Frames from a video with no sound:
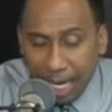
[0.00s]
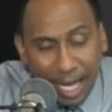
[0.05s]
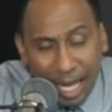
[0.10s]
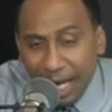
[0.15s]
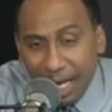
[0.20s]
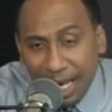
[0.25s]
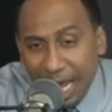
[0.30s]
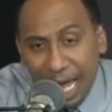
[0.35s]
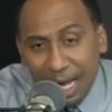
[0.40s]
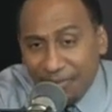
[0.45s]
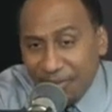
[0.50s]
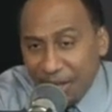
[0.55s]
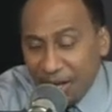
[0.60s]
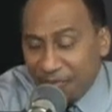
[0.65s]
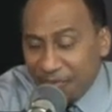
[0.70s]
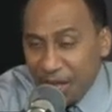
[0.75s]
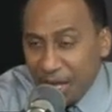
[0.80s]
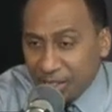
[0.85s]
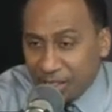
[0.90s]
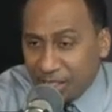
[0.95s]
I got a lot of
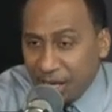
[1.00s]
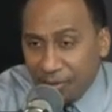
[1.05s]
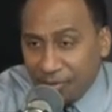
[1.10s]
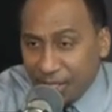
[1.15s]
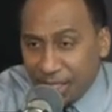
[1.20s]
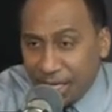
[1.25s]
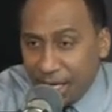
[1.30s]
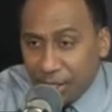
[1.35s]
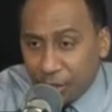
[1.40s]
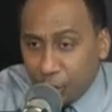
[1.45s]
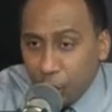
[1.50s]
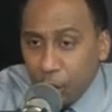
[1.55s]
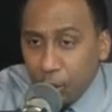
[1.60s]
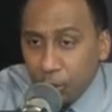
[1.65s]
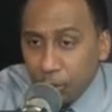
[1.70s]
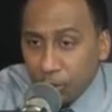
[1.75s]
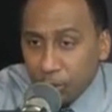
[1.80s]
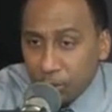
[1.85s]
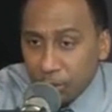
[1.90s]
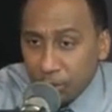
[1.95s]
NFL stuff to get
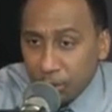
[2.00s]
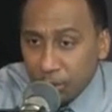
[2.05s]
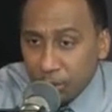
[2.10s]
to.